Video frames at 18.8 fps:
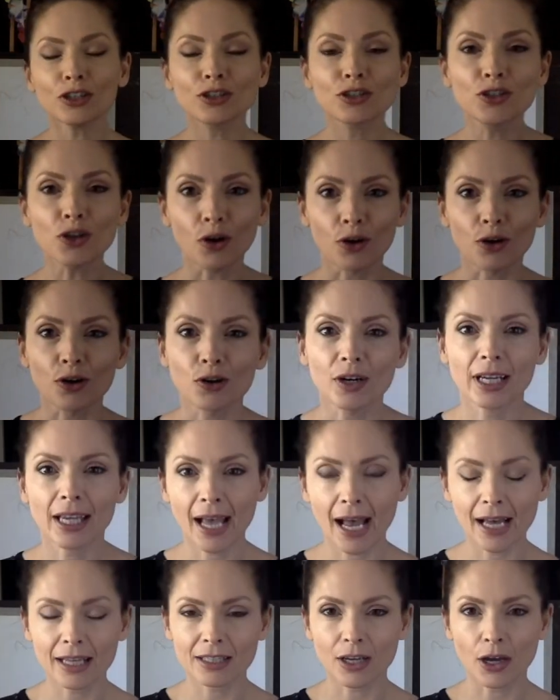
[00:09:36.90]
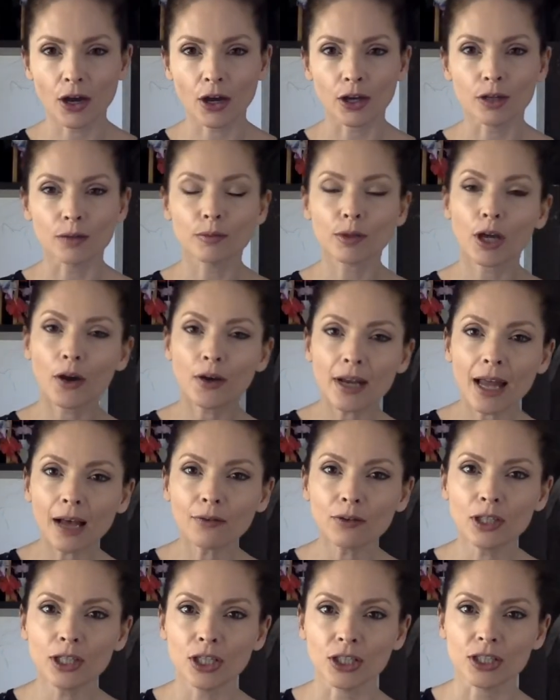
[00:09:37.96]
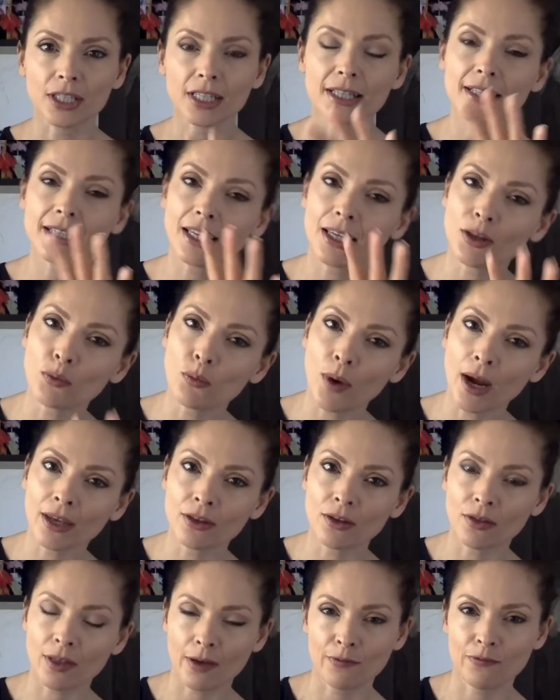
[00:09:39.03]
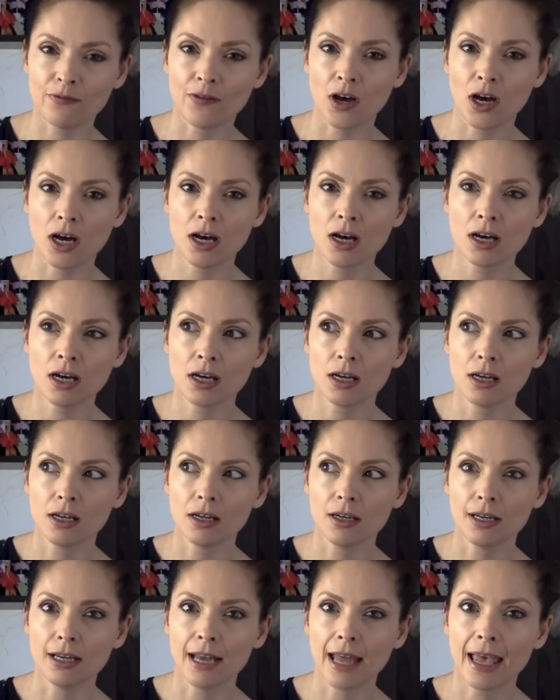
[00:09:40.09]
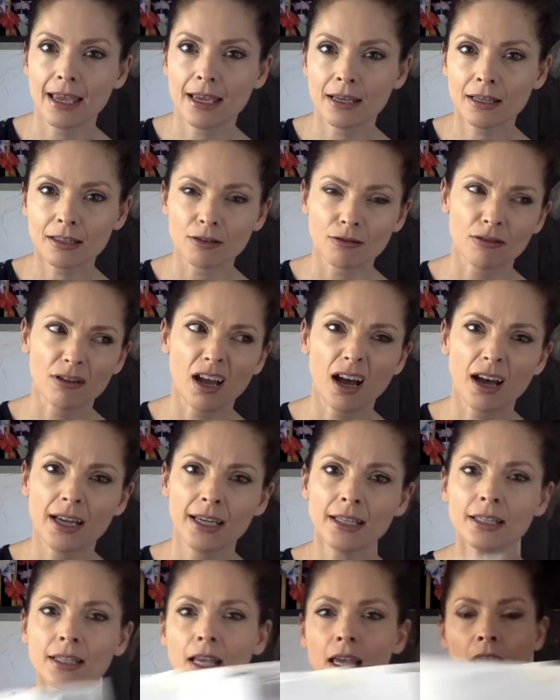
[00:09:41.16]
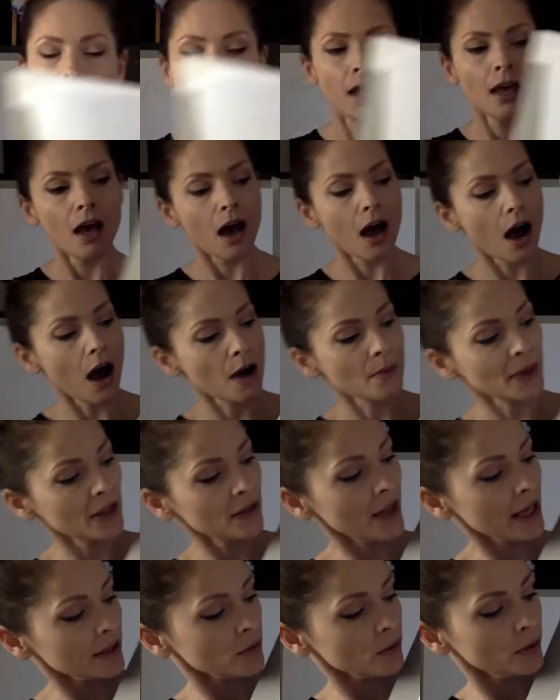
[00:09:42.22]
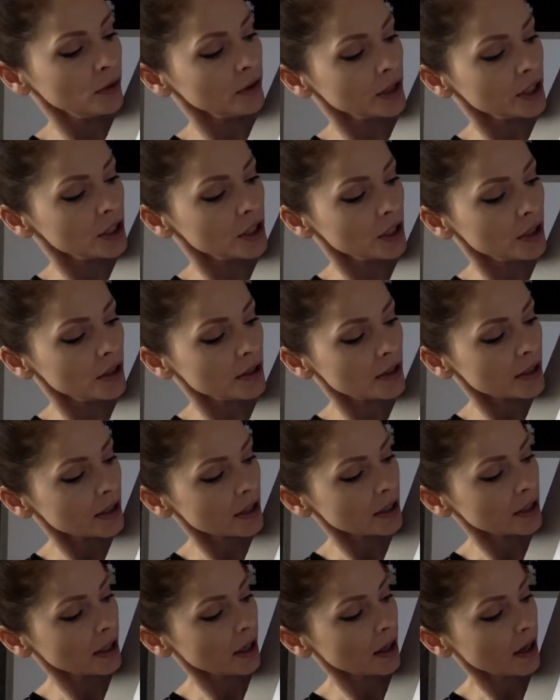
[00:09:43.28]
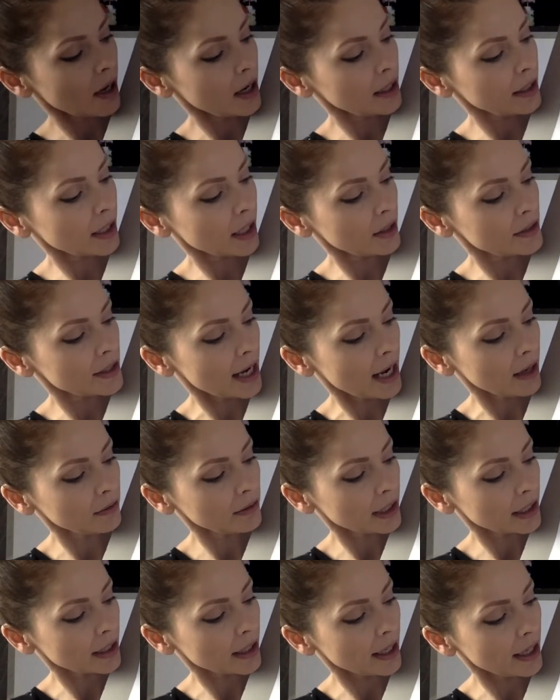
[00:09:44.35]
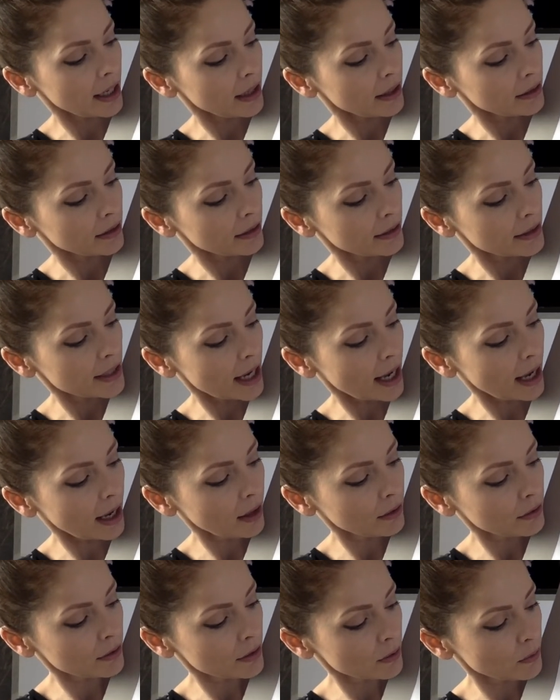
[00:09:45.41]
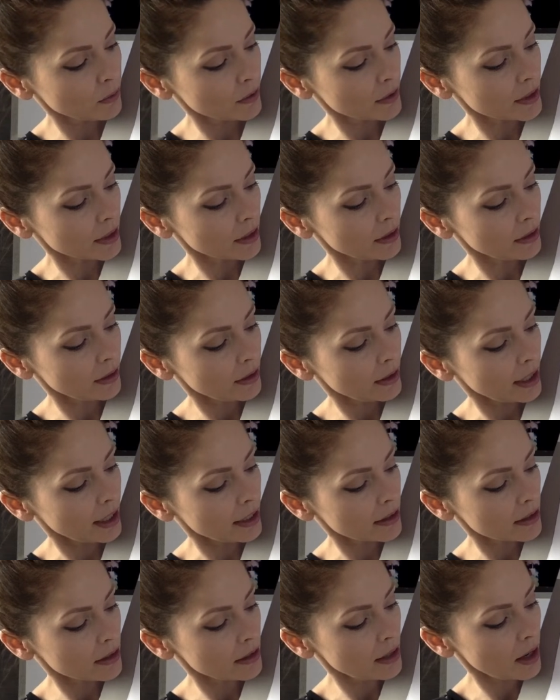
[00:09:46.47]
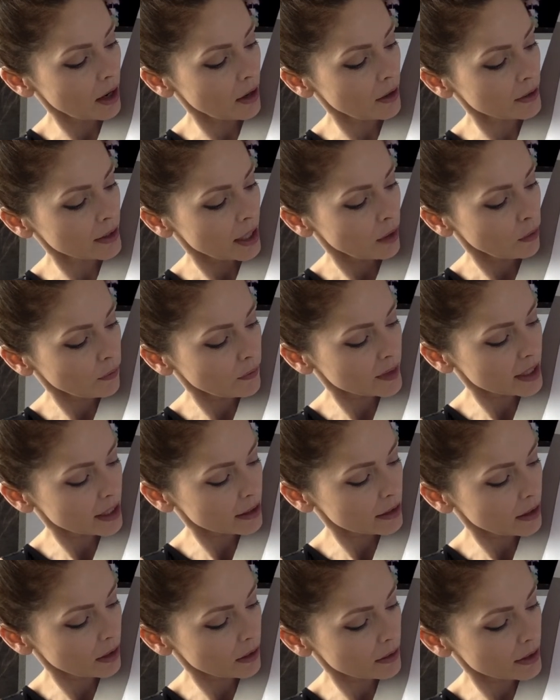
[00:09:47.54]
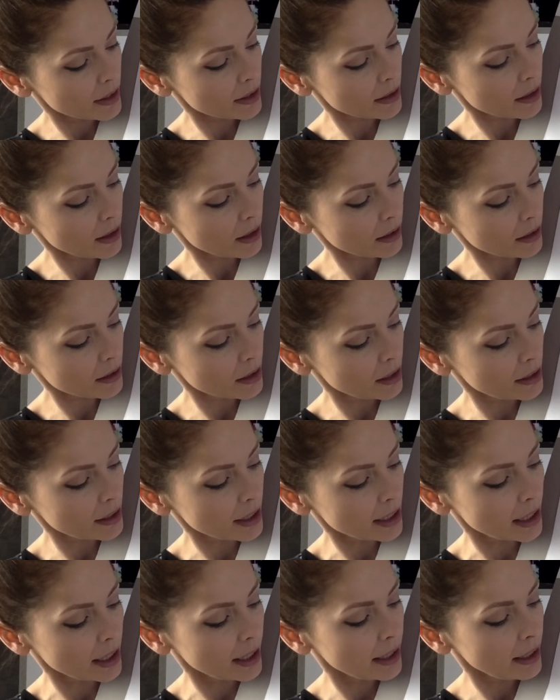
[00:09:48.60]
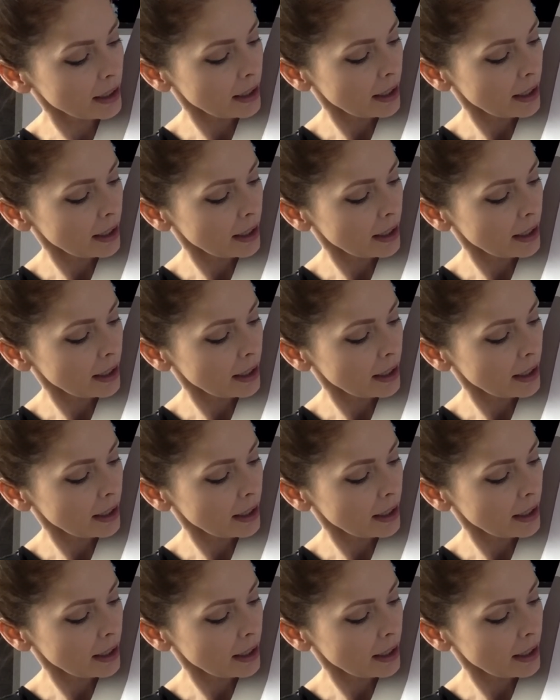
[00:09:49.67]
dog or a cat at home, go and have a look to see the way that their fur lies, and that's what you're going to do. So it's going to kind of go down like that, down towards its nose. Obviously, its nose is tucked under here.